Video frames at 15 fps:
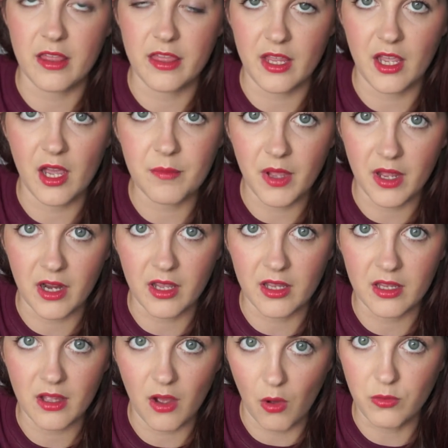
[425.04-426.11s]
I think I'm
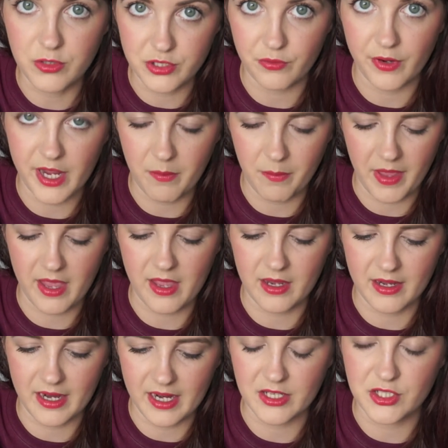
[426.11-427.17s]
gonna alter it a bit
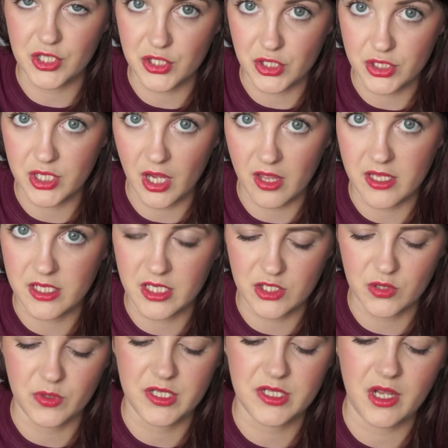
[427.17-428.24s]
and actually just turn this
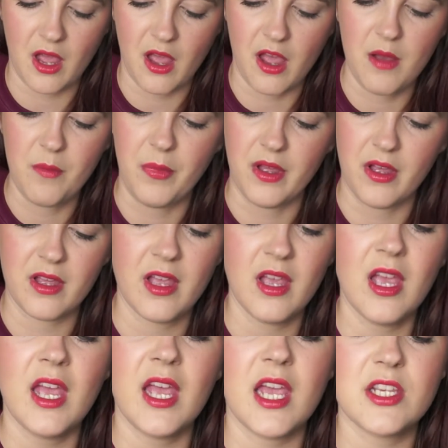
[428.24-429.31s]
into a skirt, but
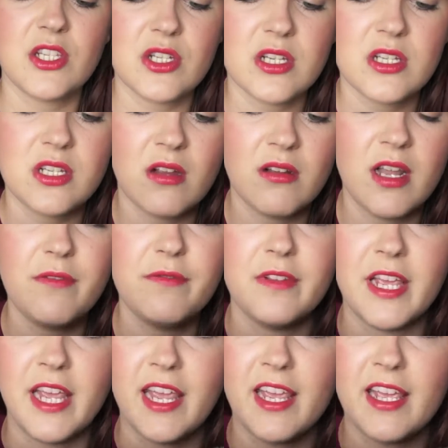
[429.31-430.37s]
it's just so
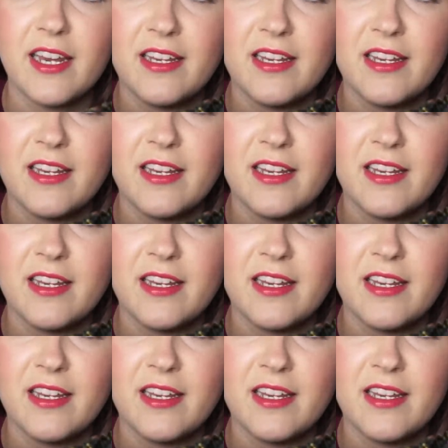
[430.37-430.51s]
lovely.